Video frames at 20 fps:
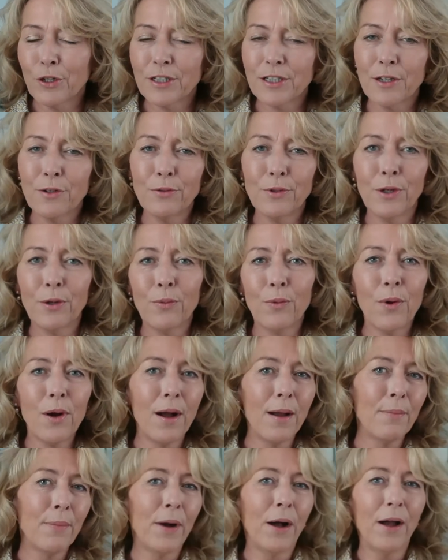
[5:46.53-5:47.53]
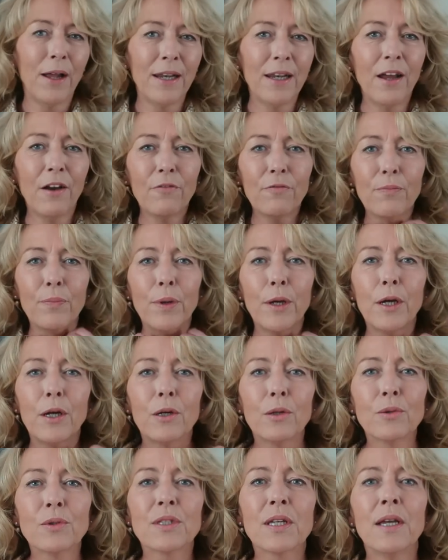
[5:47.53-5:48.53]
I don't know why, but I love
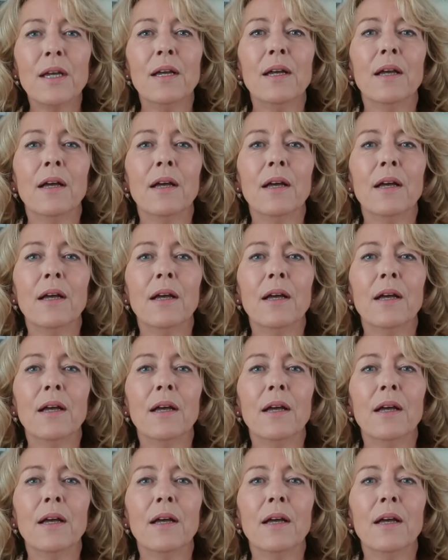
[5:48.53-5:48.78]
pearls.